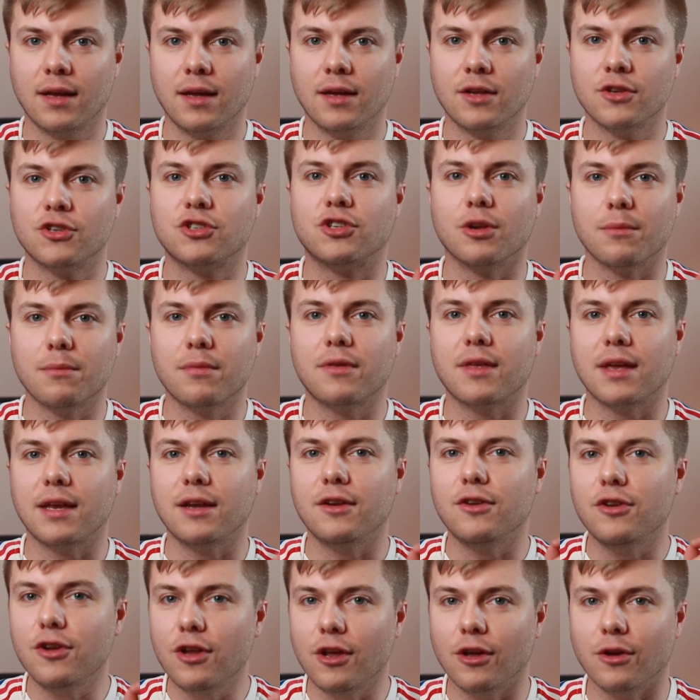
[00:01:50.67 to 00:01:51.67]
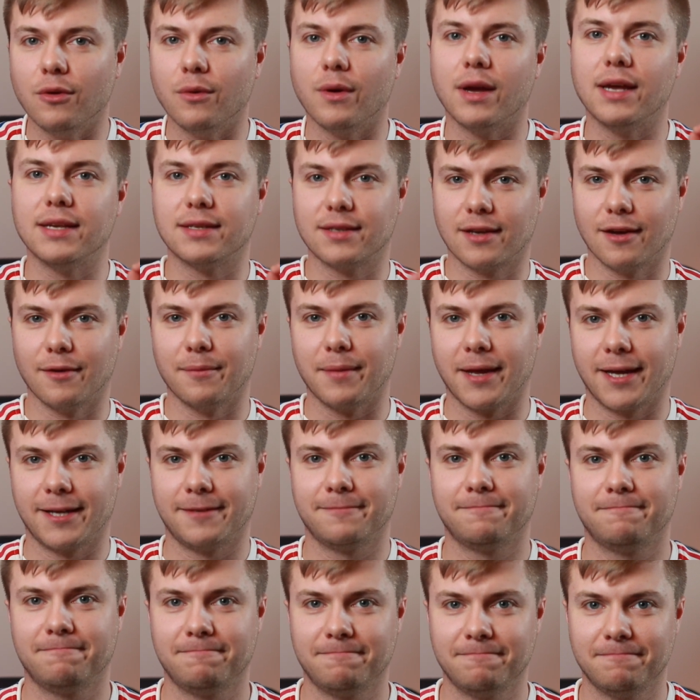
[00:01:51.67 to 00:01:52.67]
something new is coming.
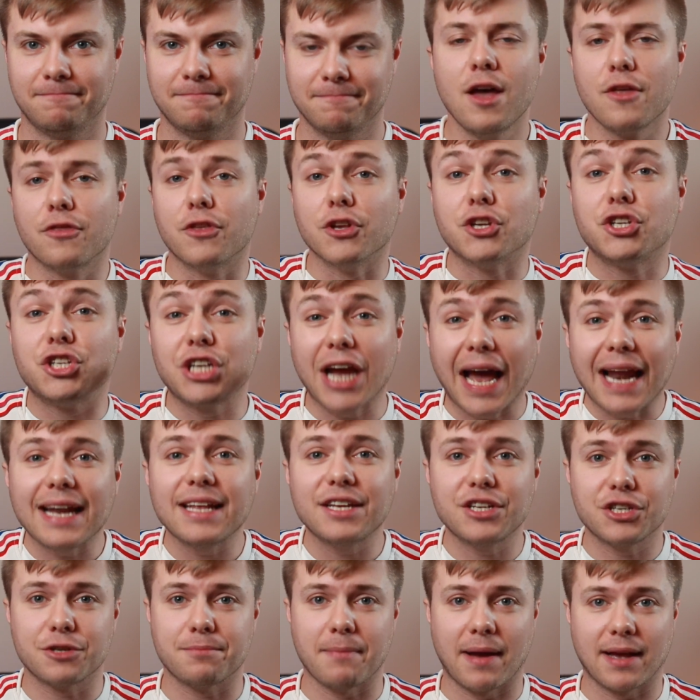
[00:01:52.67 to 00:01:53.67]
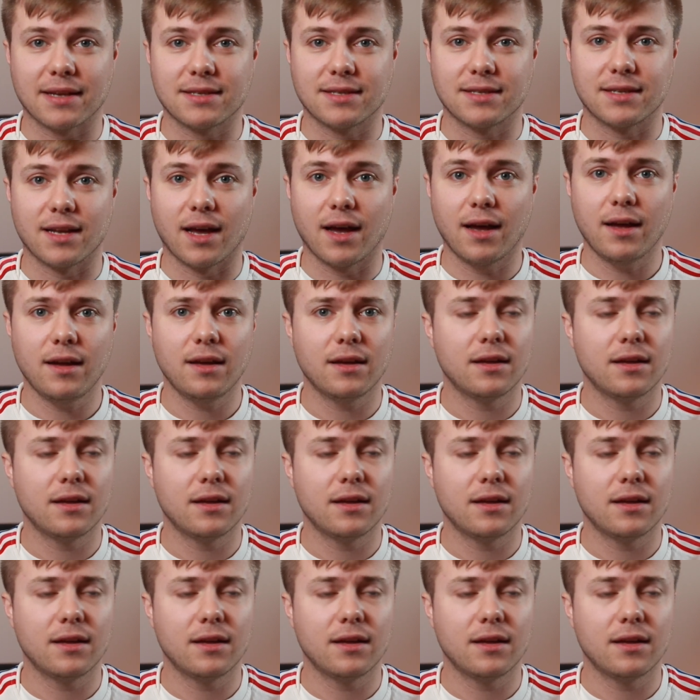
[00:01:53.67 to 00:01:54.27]
The Challenge Master